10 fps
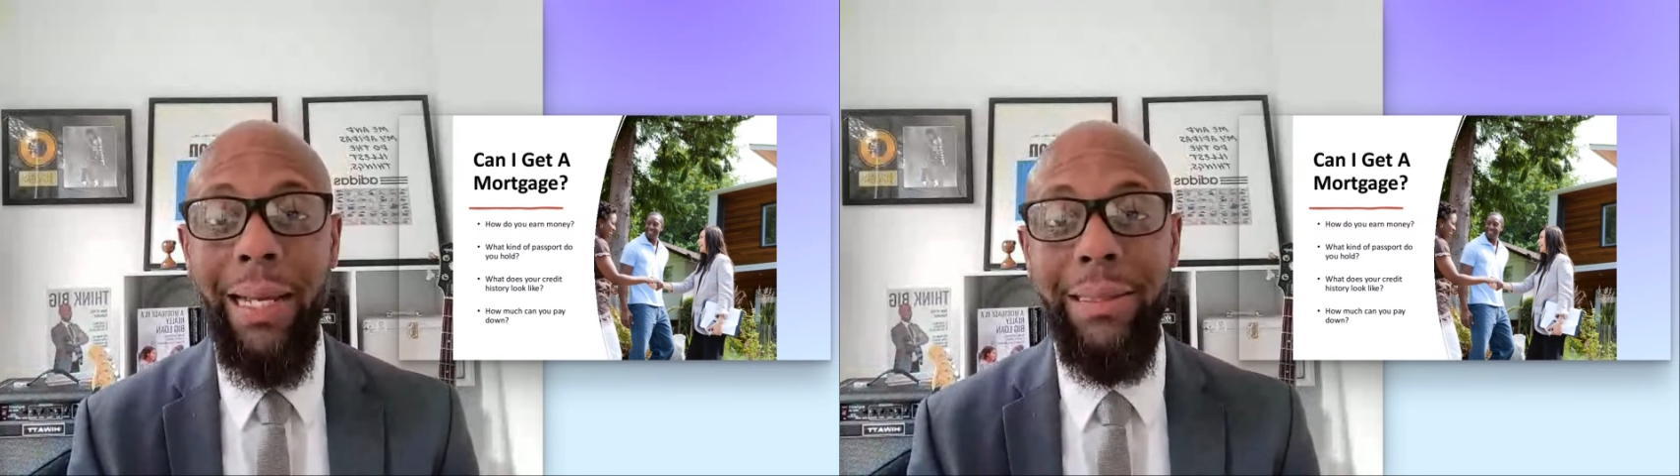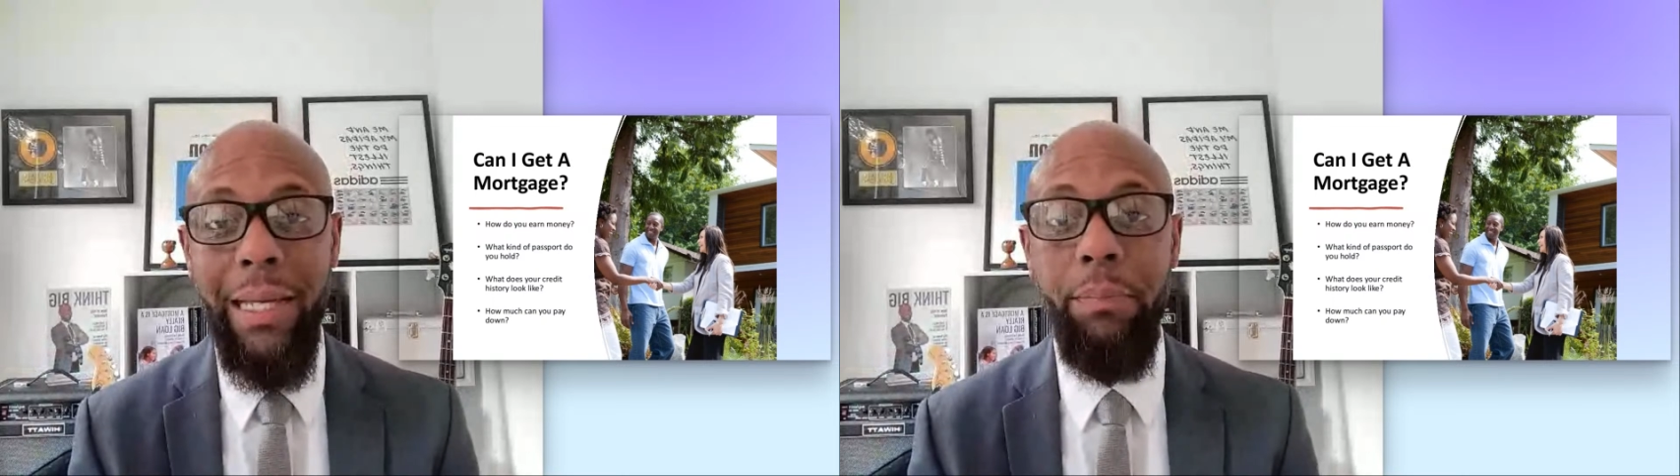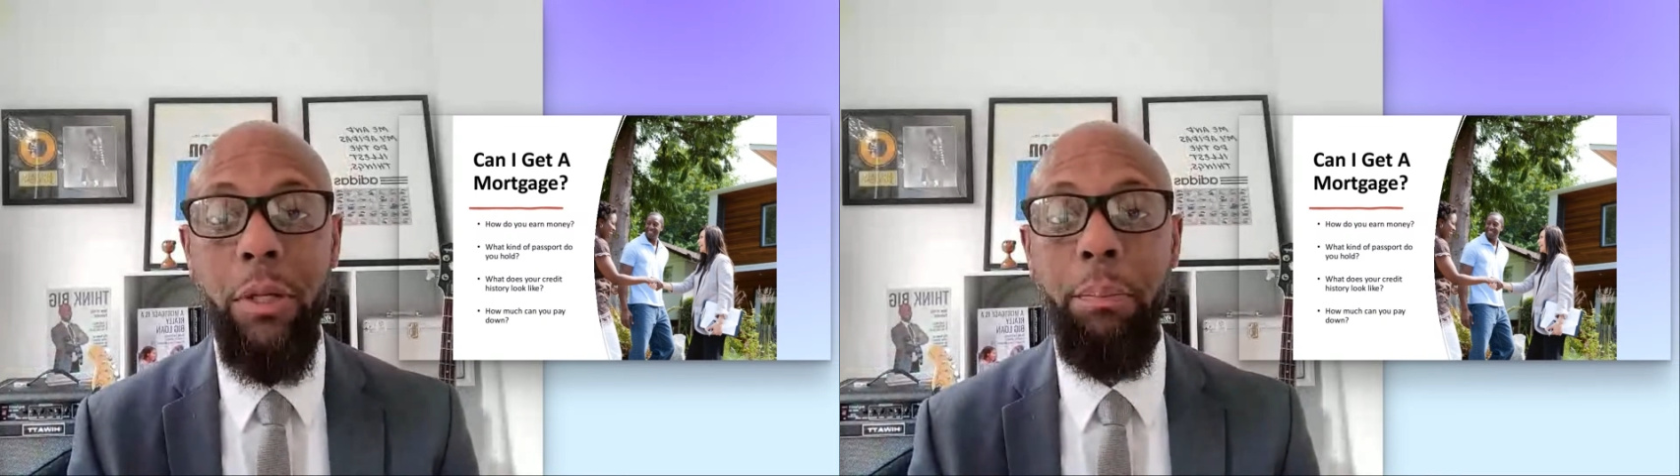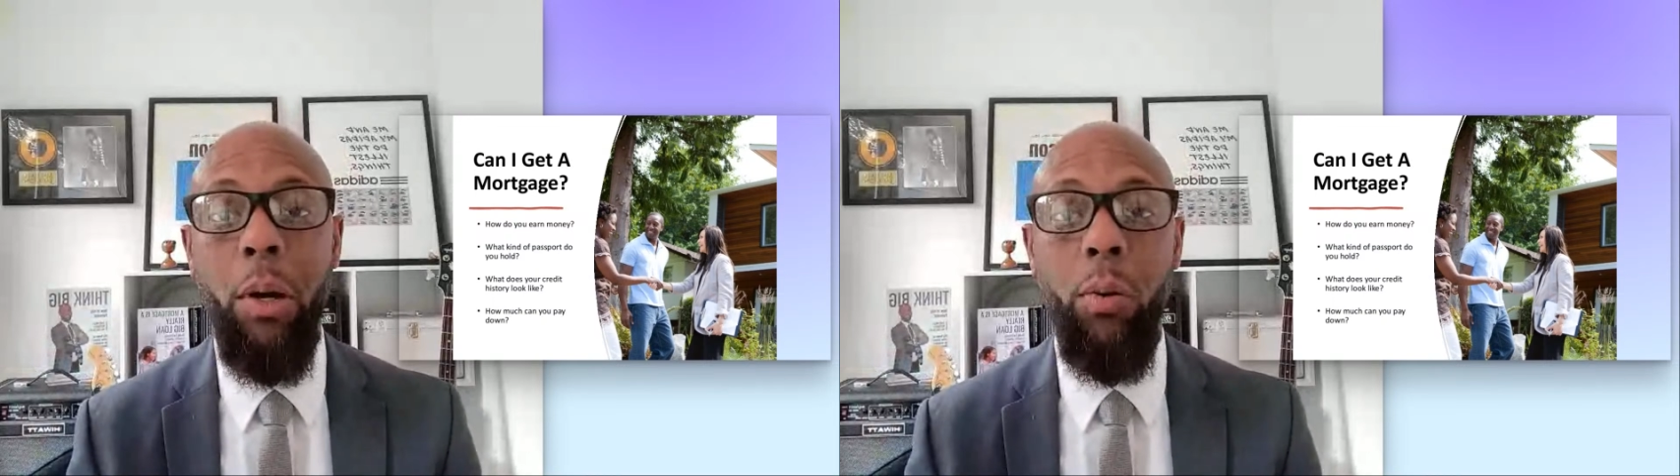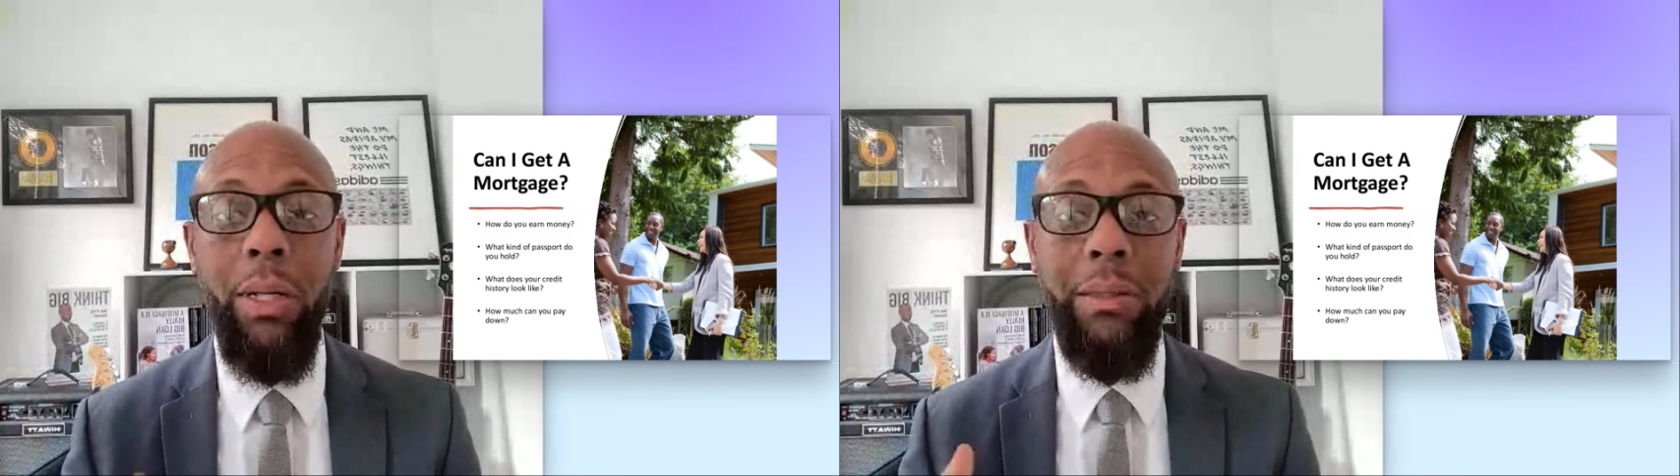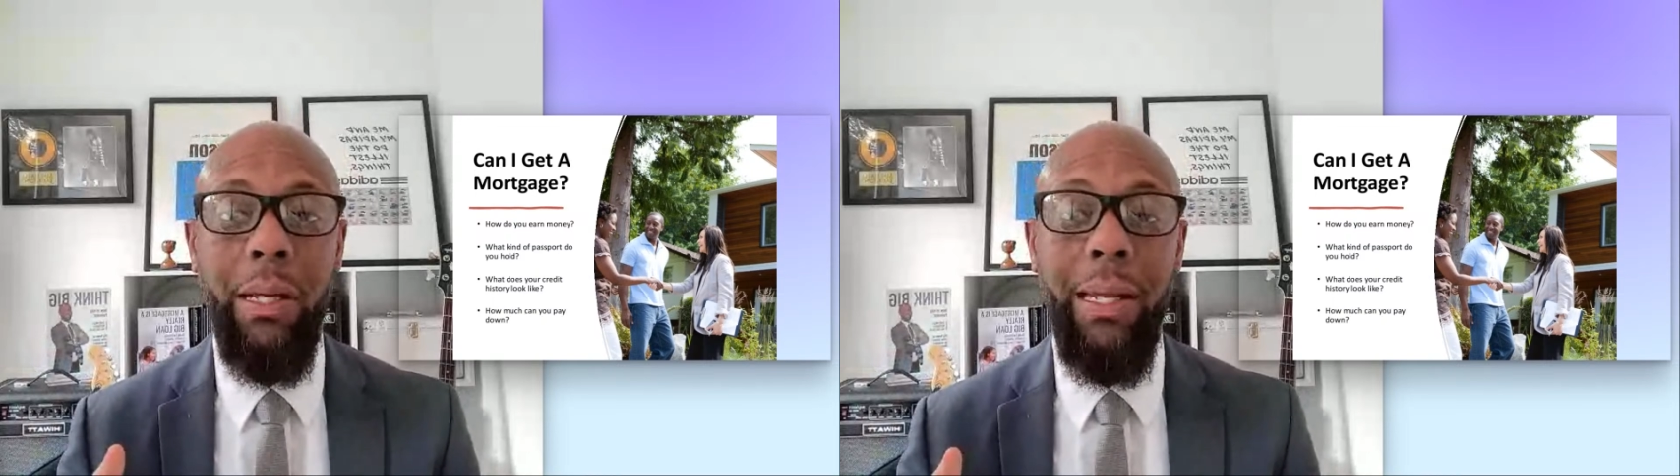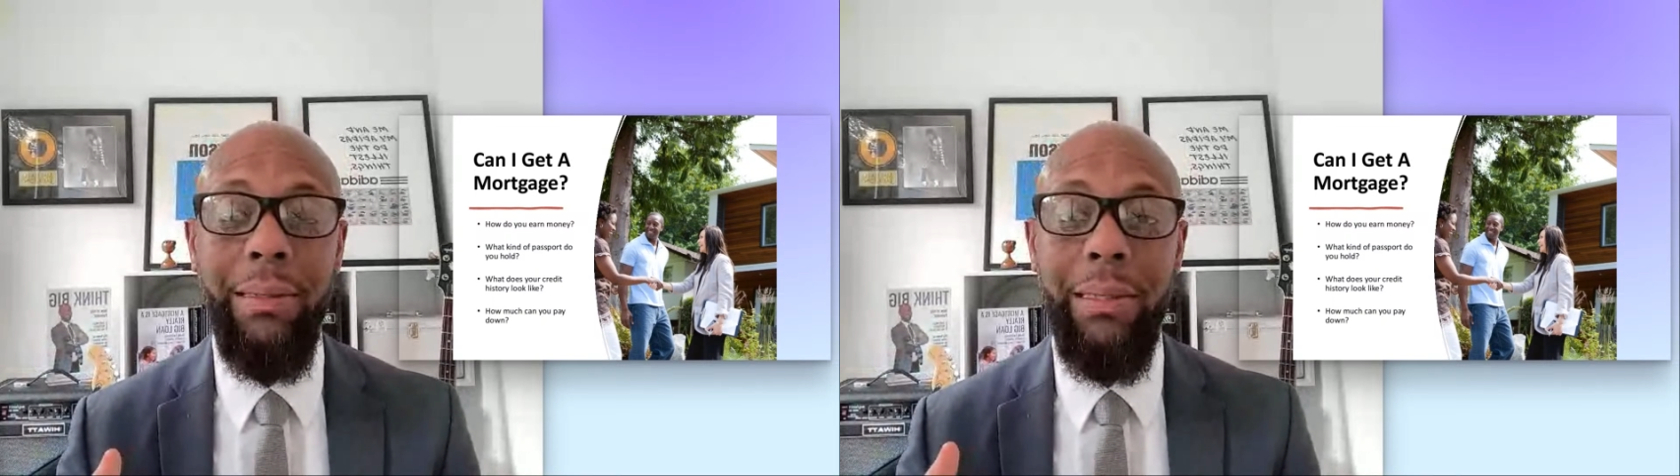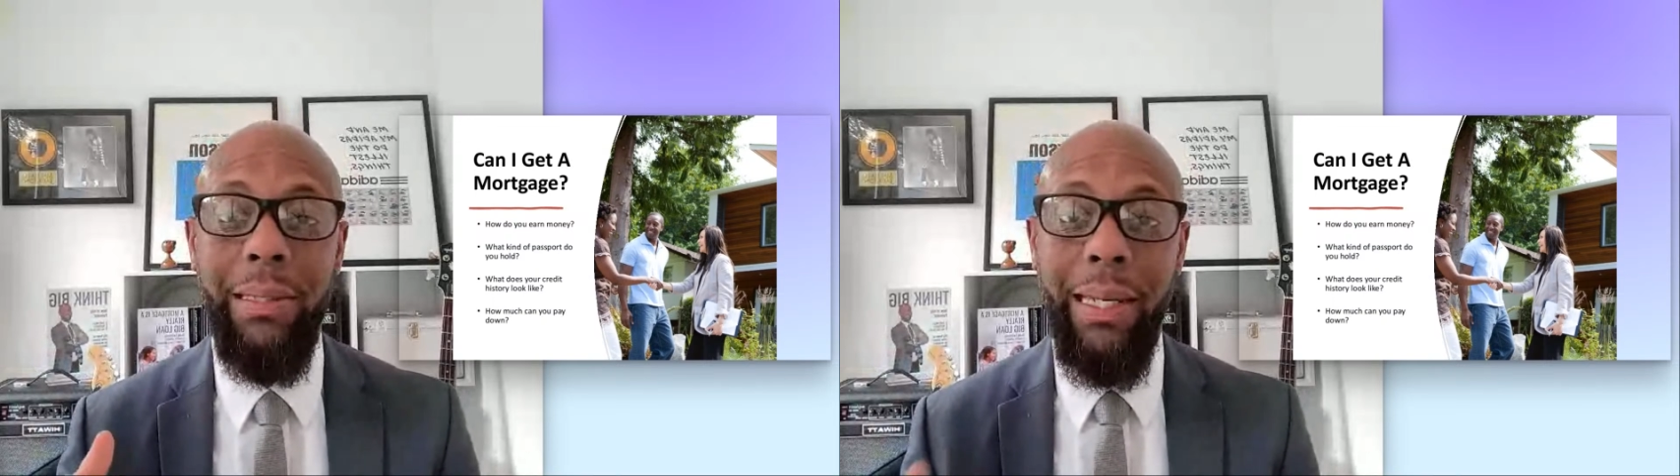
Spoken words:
accept a bonus unless it's